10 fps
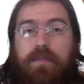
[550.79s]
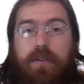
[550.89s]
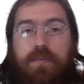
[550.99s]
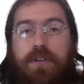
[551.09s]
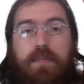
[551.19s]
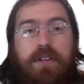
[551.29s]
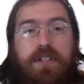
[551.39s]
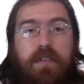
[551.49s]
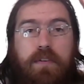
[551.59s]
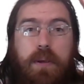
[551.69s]
from some of the
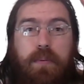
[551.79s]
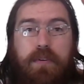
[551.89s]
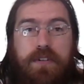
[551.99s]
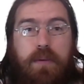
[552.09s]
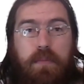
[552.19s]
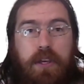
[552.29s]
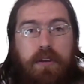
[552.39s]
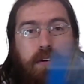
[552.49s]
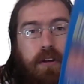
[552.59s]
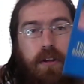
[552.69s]
stuff that people have sent
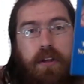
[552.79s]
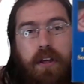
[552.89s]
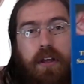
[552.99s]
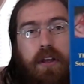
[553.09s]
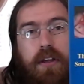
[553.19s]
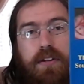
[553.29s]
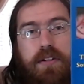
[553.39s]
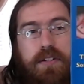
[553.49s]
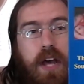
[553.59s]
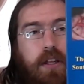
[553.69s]
me.
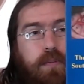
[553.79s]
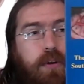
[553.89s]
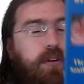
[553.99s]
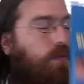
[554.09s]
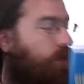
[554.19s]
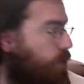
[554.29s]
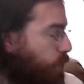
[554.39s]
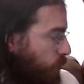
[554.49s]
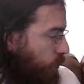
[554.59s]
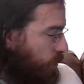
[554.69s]
Solid book on this one.